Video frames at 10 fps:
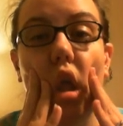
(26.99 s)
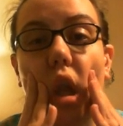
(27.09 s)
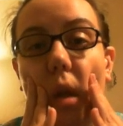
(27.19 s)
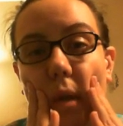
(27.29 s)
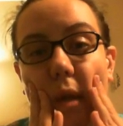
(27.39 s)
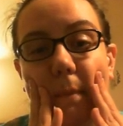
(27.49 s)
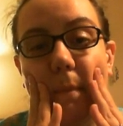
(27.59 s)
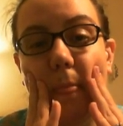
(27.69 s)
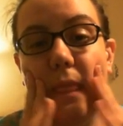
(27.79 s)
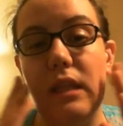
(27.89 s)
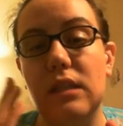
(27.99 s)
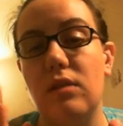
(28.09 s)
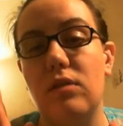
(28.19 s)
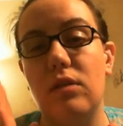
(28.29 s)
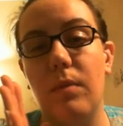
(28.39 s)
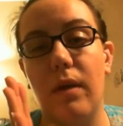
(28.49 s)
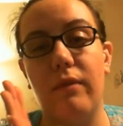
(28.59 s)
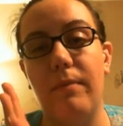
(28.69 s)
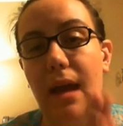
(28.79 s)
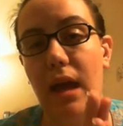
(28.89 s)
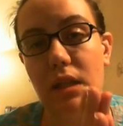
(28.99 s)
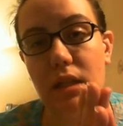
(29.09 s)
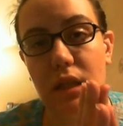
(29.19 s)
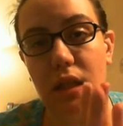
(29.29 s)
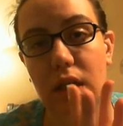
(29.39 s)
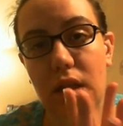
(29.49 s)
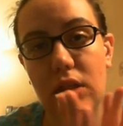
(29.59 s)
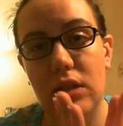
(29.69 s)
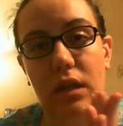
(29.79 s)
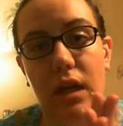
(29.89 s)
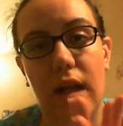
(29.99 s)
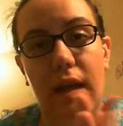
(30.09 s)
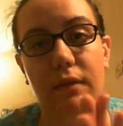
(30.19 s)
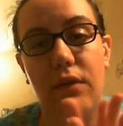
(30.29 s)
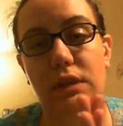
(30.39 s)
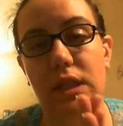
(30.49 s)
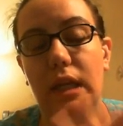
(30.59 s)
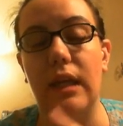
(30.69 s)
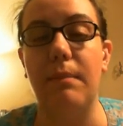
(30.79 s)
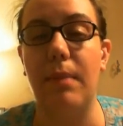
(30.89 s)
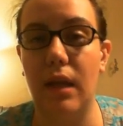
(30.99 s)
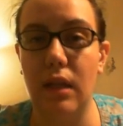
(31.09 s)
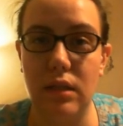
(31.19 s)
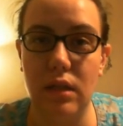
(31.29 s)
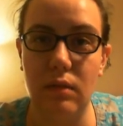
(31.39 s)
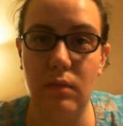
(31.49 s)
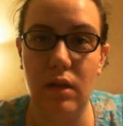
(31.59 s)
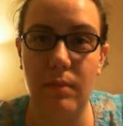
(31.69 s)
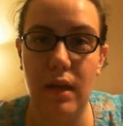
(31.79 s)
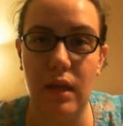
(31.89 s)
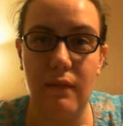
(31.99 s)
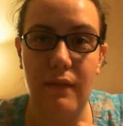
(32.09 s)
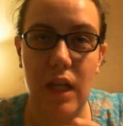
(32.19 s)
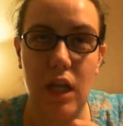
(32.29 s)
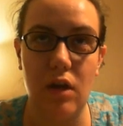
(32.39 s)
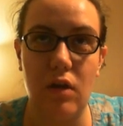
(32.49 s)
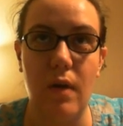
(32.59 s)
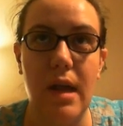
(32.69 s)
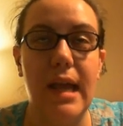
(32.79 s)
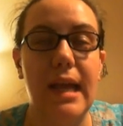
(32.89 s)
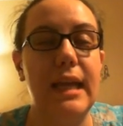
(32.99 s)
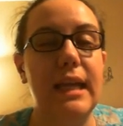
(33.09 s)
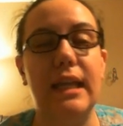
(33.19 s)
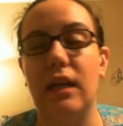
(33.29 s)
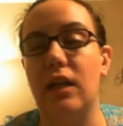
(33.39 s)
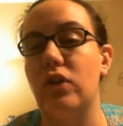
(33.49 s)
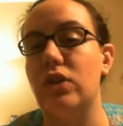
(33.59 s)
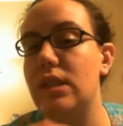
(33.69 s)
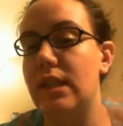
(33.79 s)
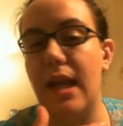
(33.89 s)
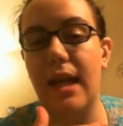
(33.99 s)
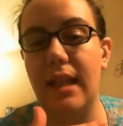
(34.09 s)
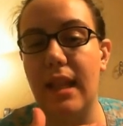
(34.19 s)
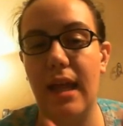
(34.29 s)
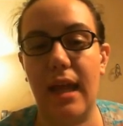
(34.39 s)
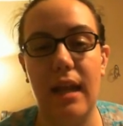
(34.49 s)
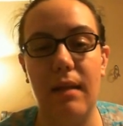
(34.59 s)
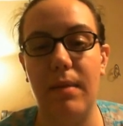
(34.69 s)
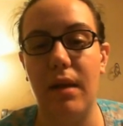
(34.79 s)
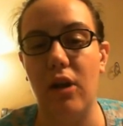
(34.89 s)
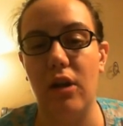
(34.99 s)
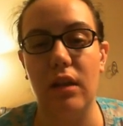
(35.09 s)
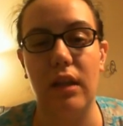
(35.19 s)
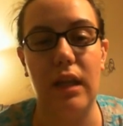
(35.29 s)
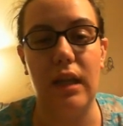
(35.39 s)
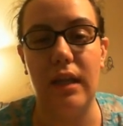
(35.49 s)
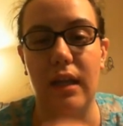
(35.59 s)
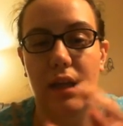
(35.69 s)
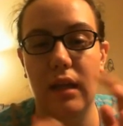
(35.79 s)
Anyway, it's a YouTube rite of passage to not have your stinking pants on while you're making a video. He didn't understand that, apparently.